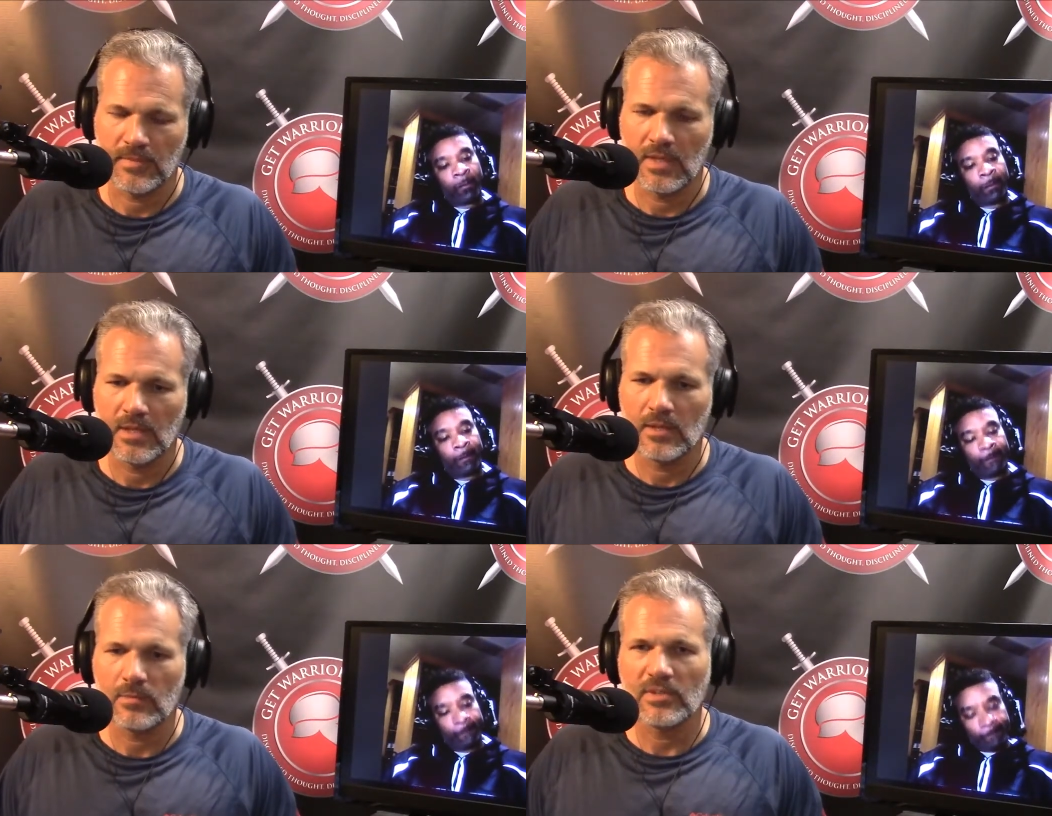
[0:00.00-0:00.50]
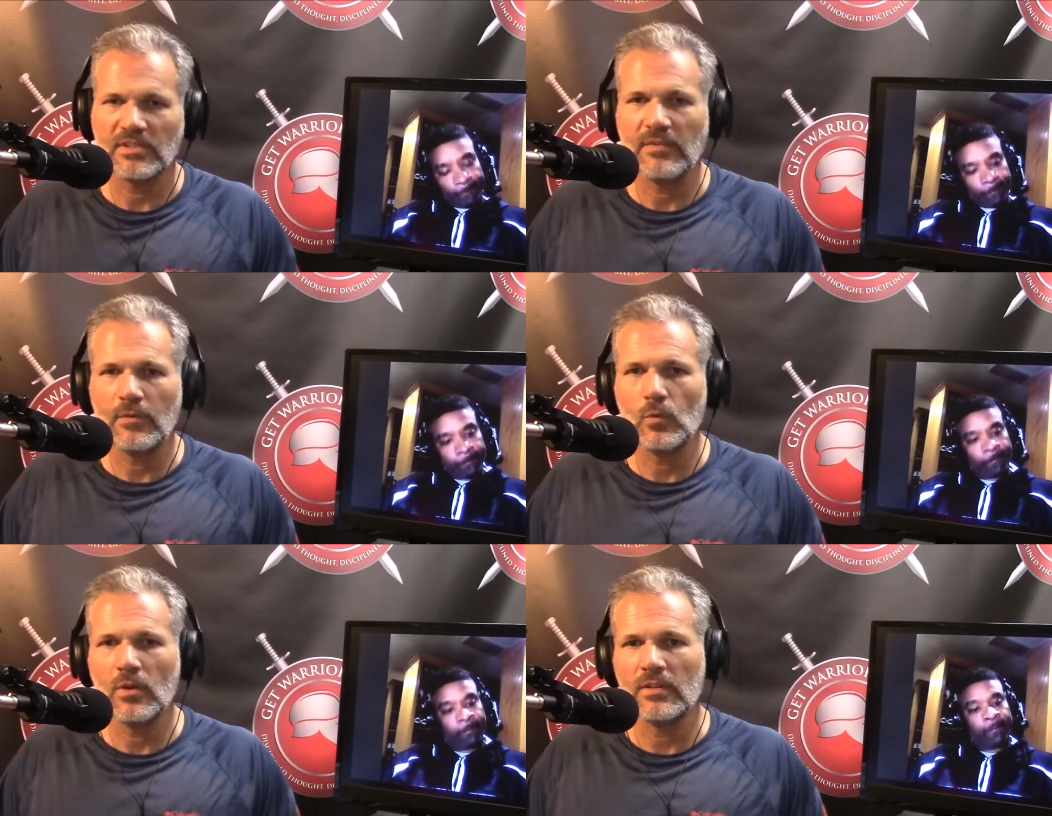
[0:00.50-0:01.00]
Speaker 1: Because mm-hmm.
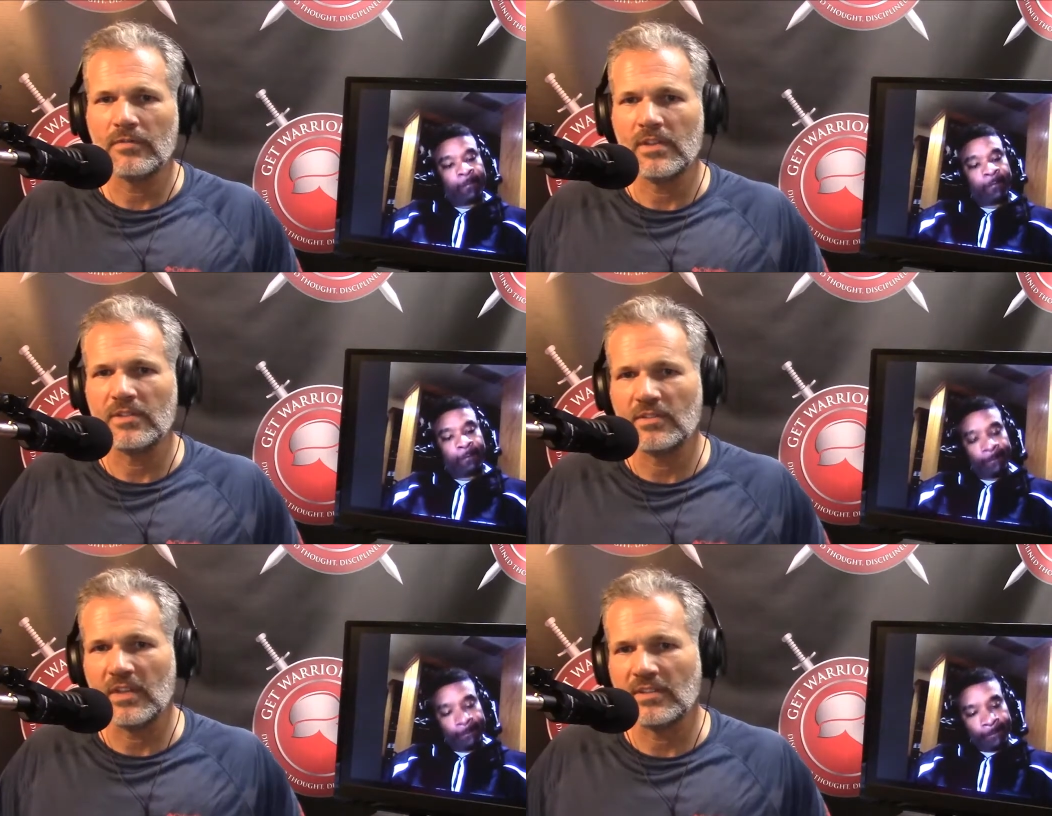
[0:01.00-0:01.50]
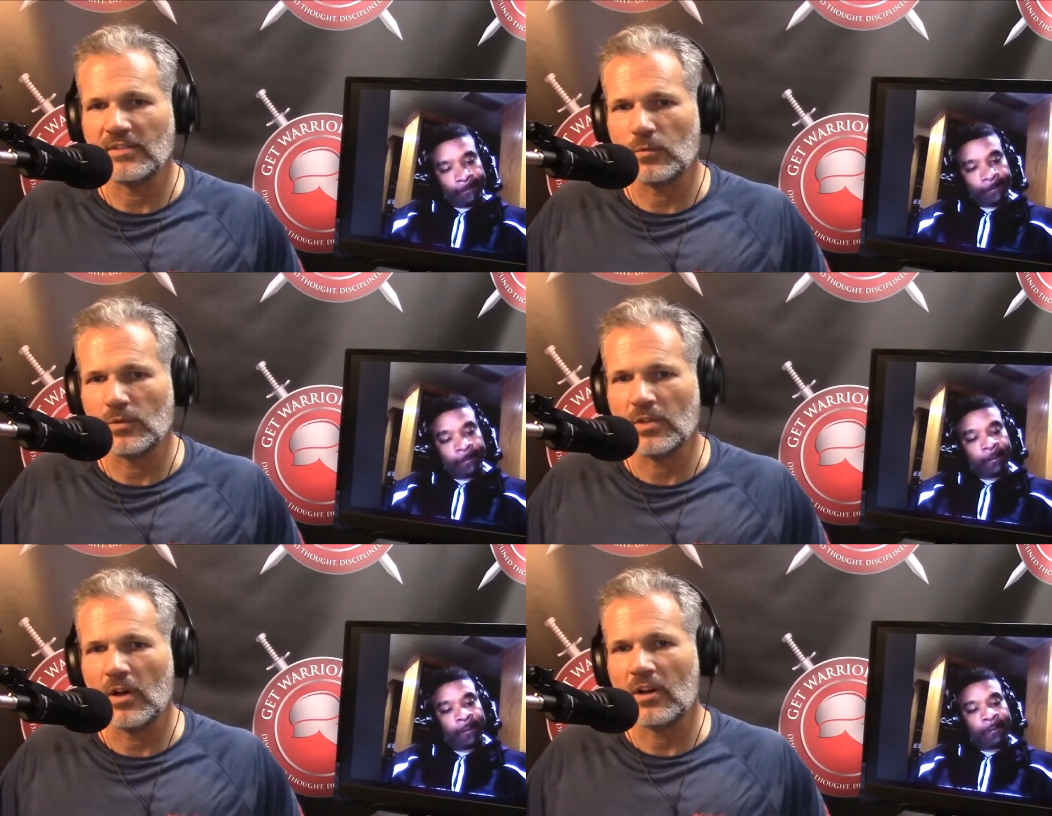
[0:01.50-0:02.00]
every one of these things that
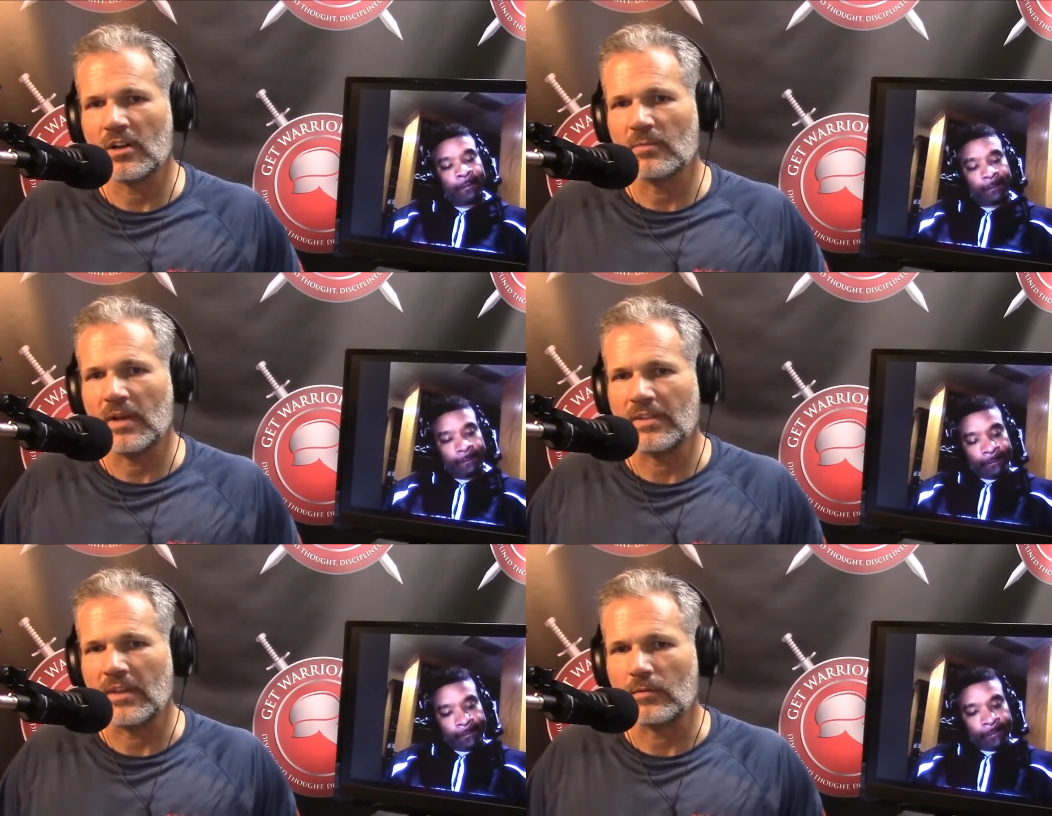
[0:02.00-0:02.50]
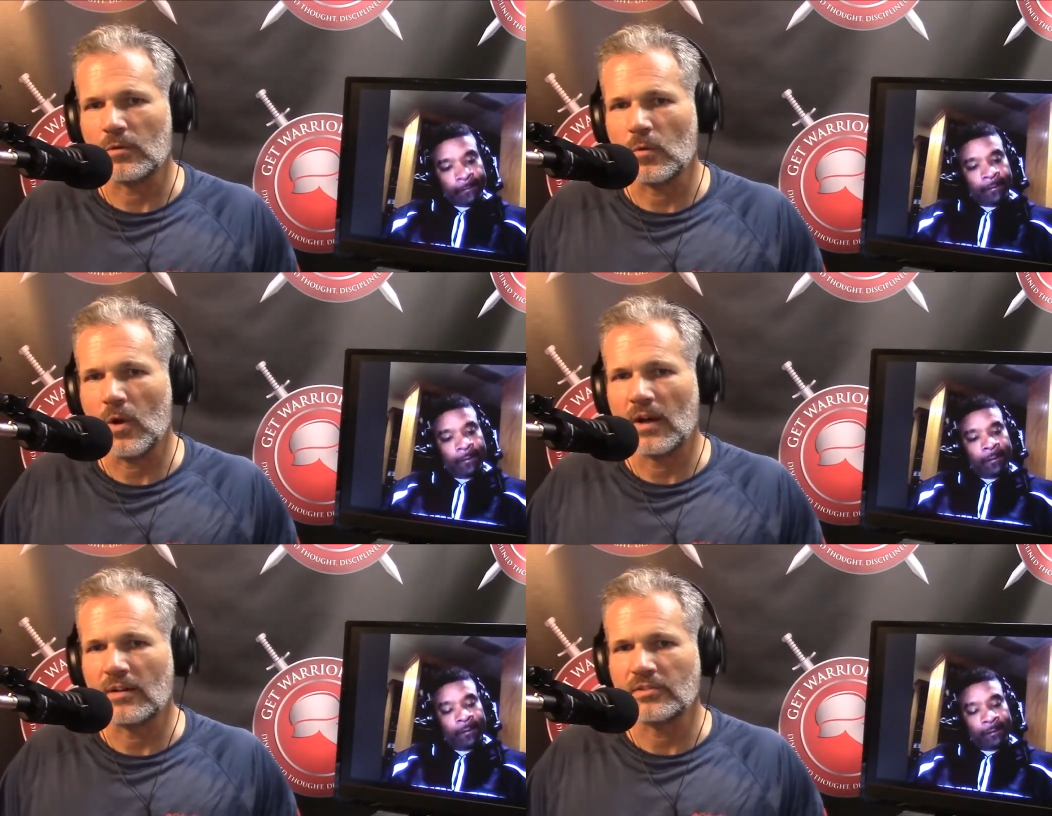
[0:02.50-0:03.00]
we're talking about, they
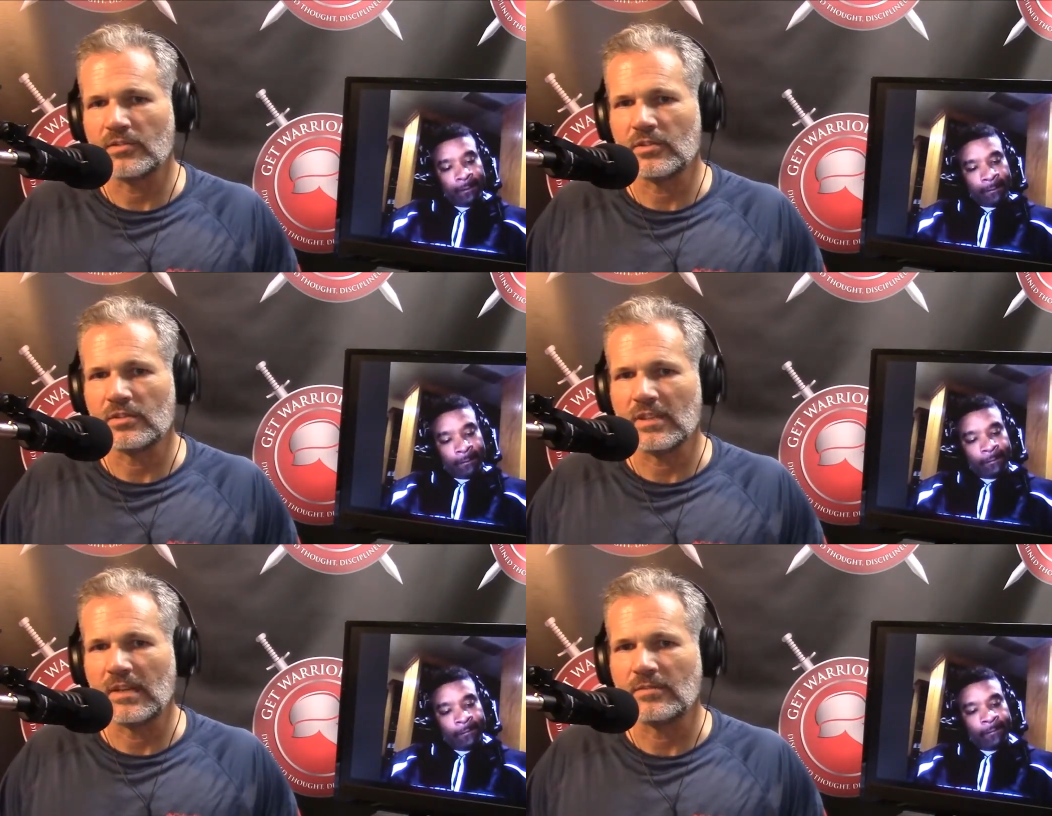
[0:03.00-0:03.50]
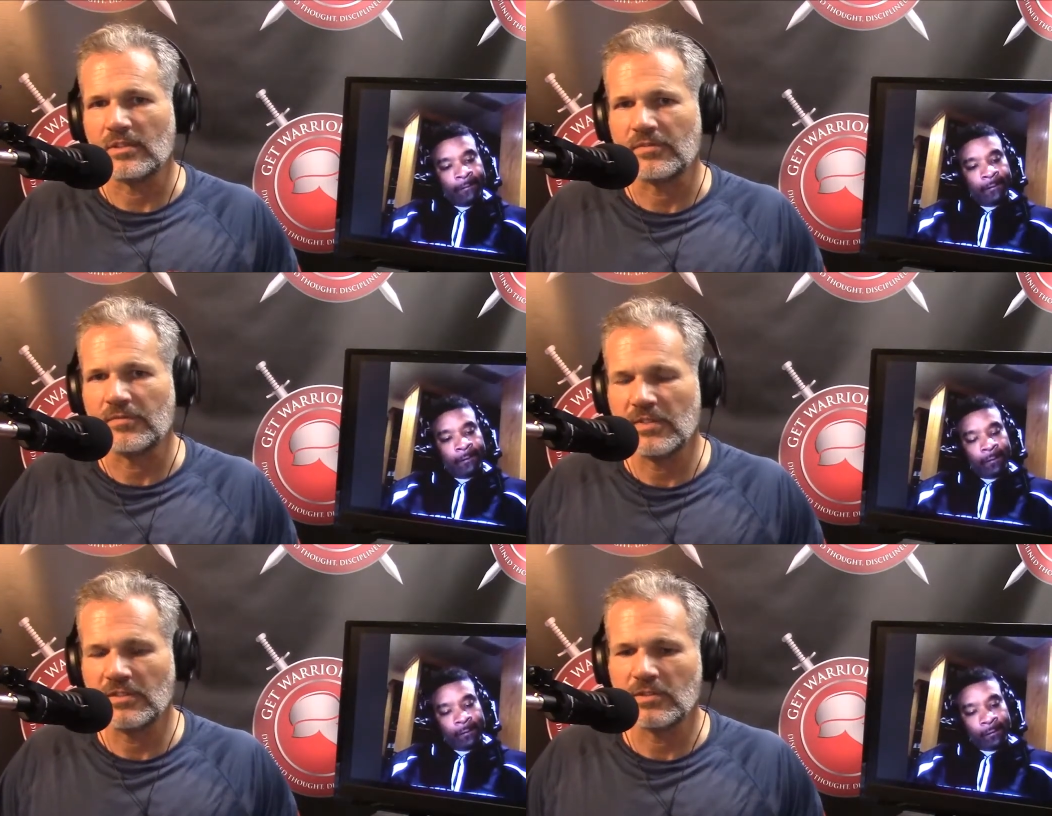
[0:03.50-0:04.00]
require a certain level of
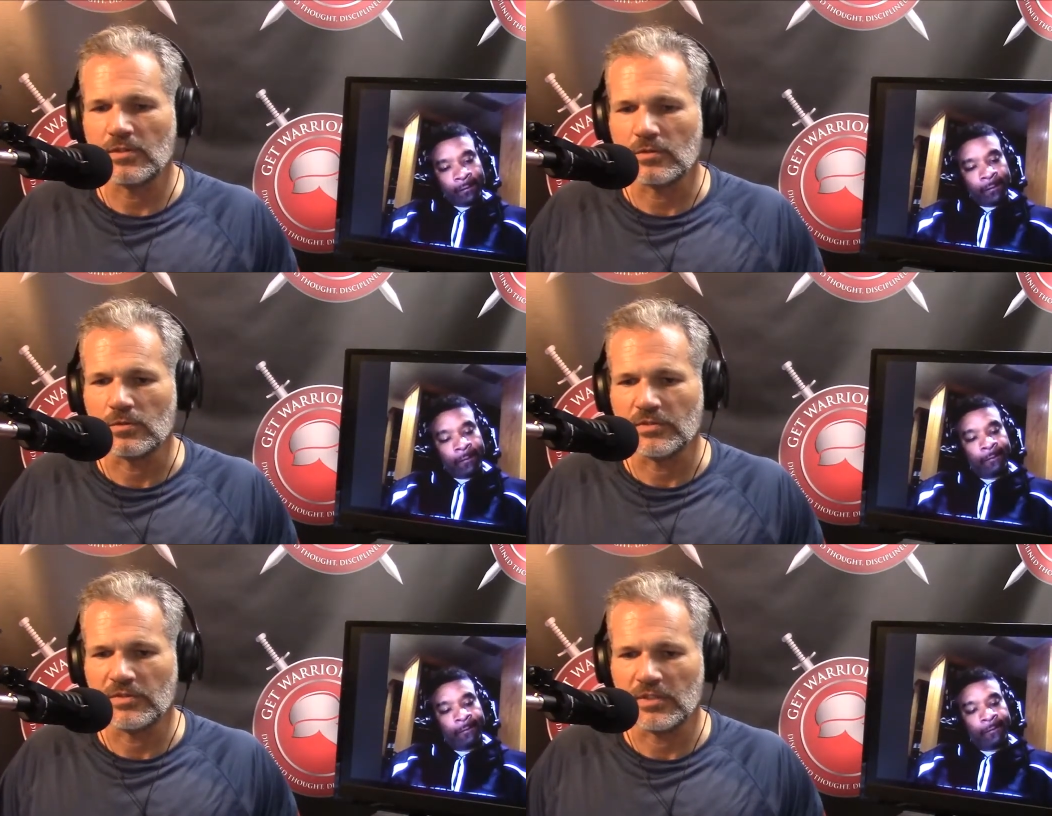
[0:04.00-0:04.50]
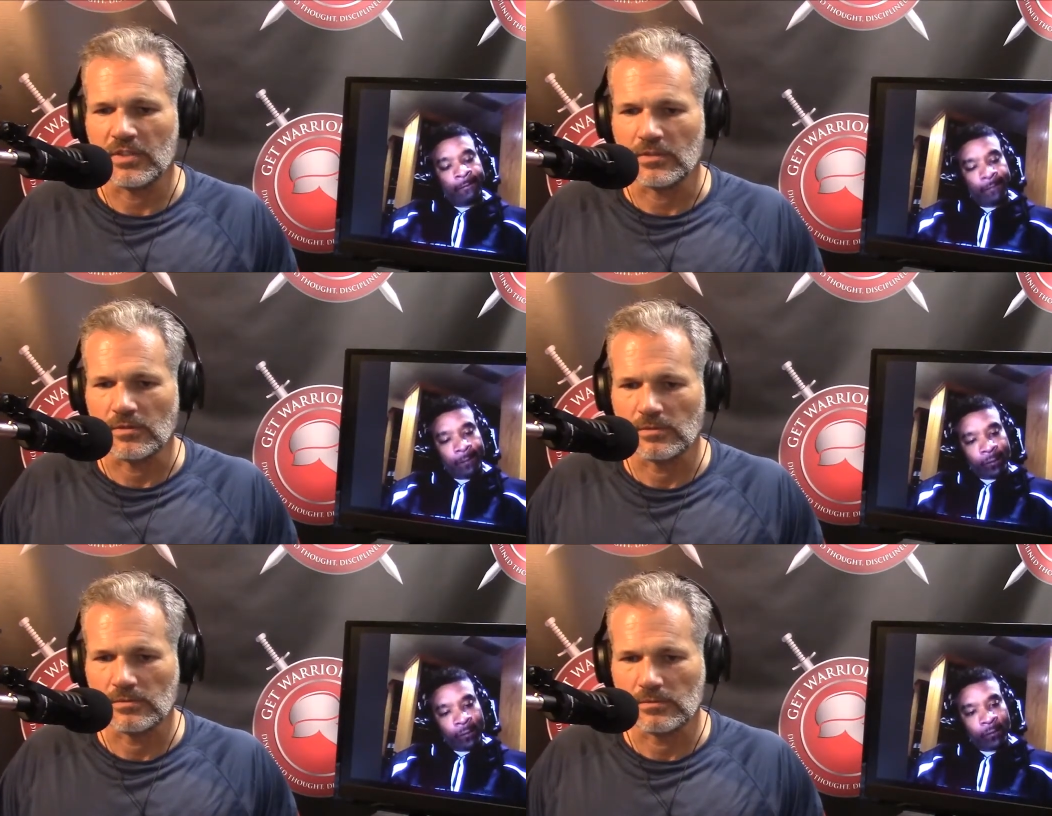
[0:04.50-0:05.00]
physical skill.